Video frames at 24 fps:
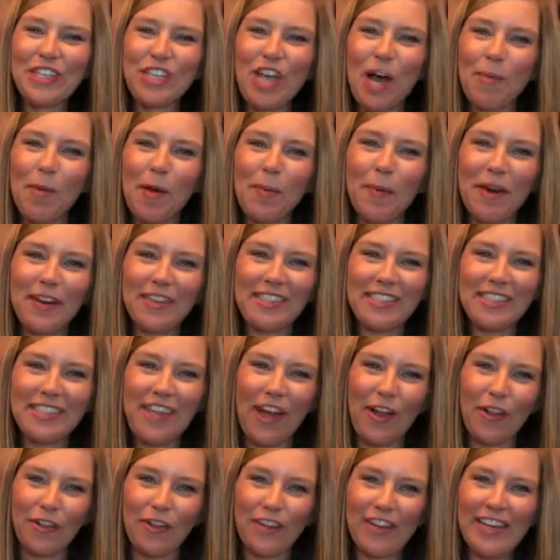chop up our
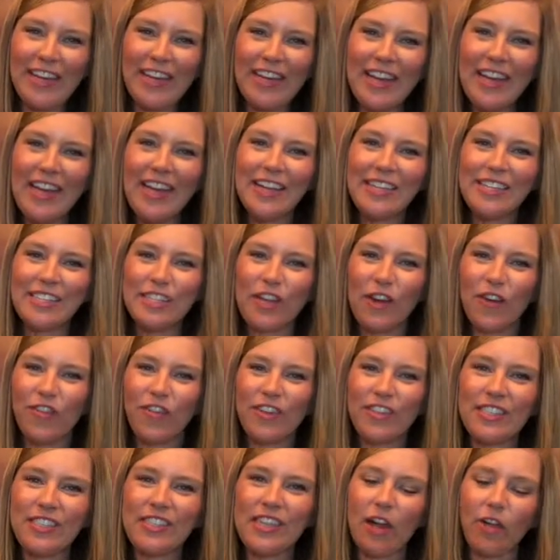celery. So
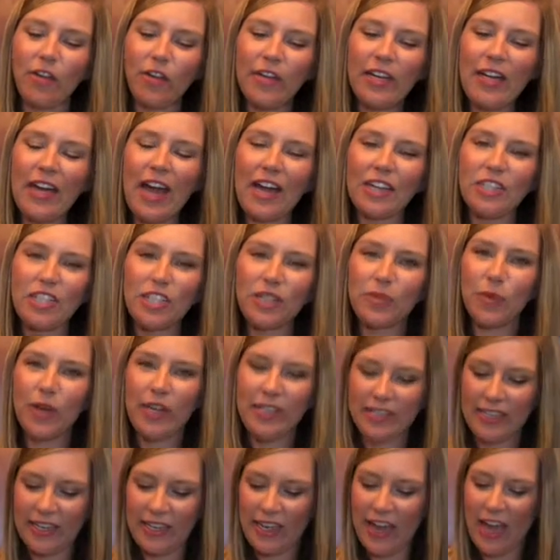for celery, I just
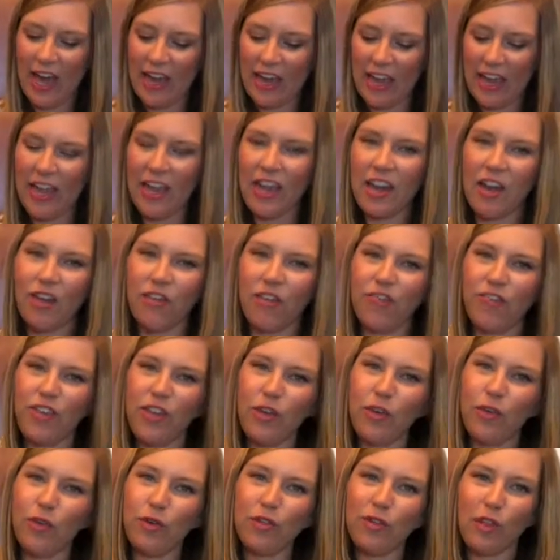want to cut it in a
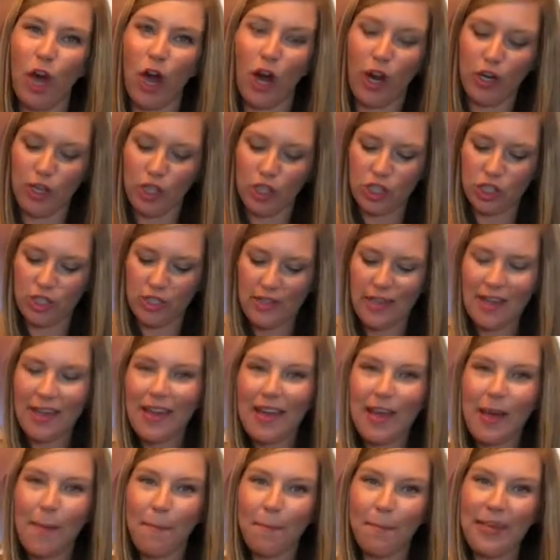few large
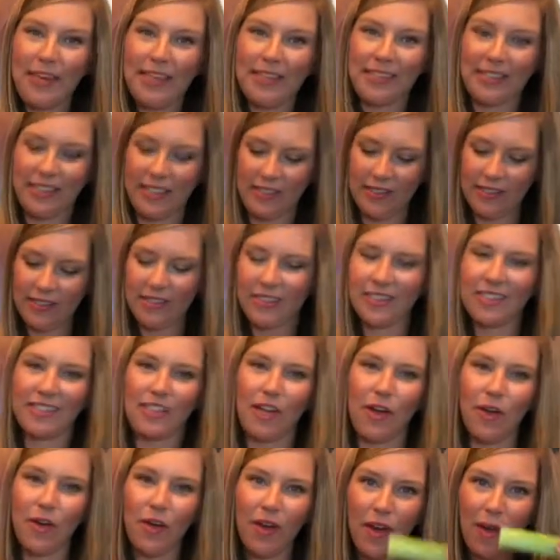pieces,
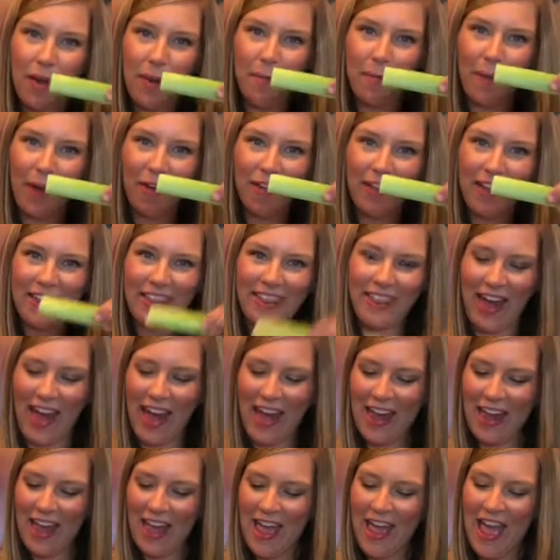so about like
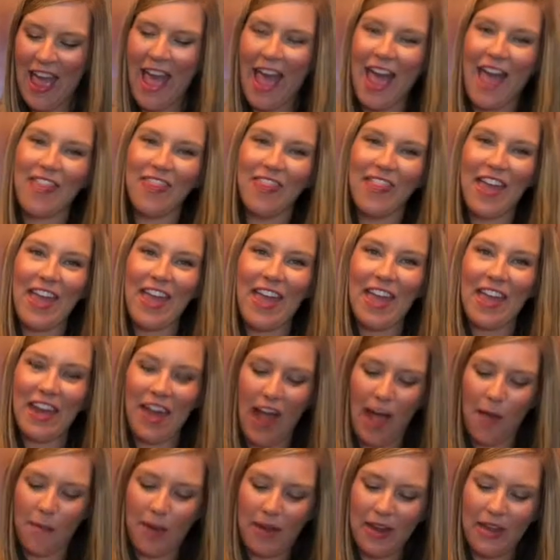that. And then
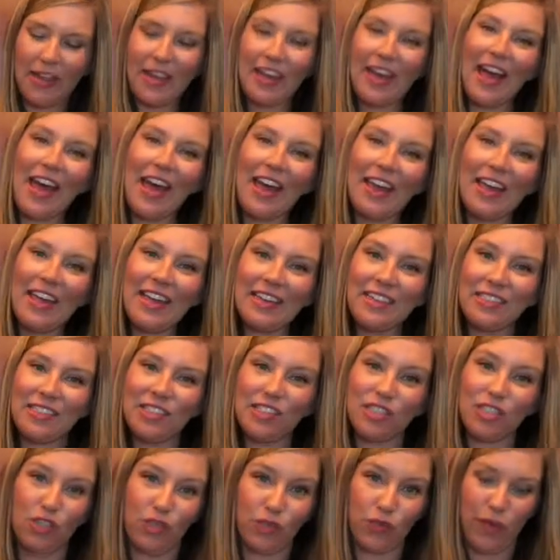I'm gonna cut it in
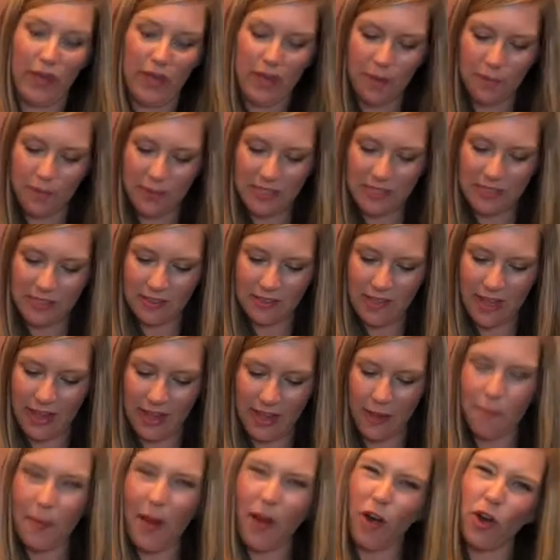strips,
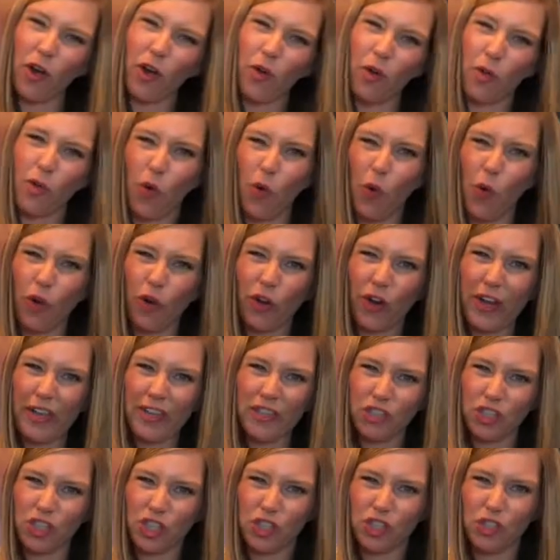like about a 1/4
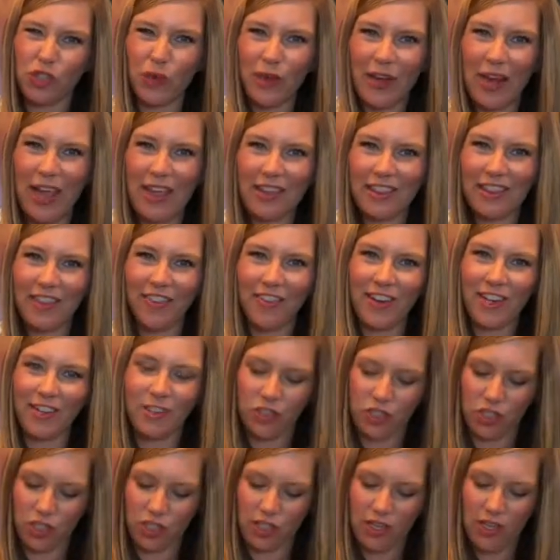inch to 1/8 of an
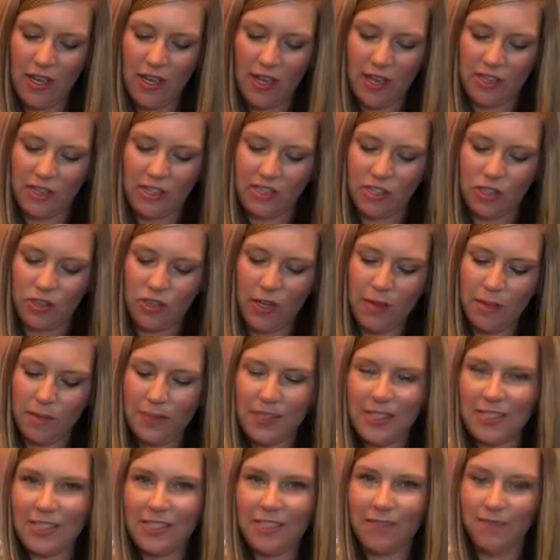inch strips.
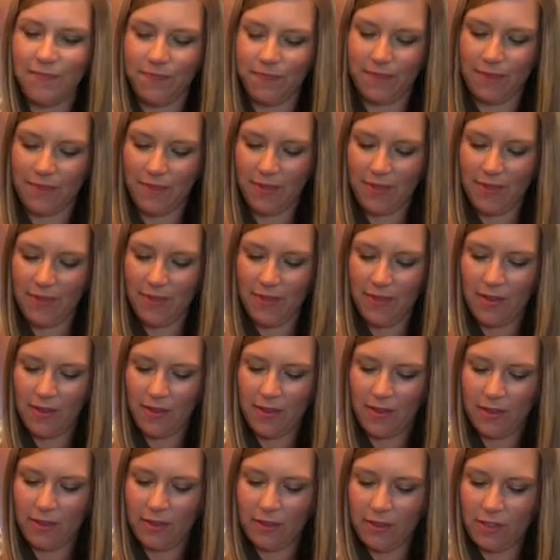
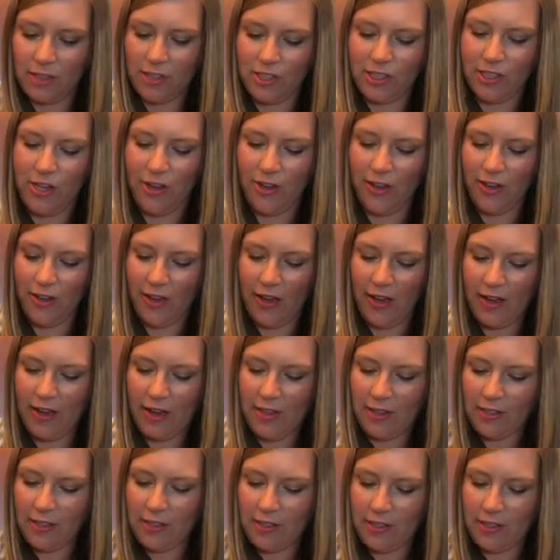I'll show you guys.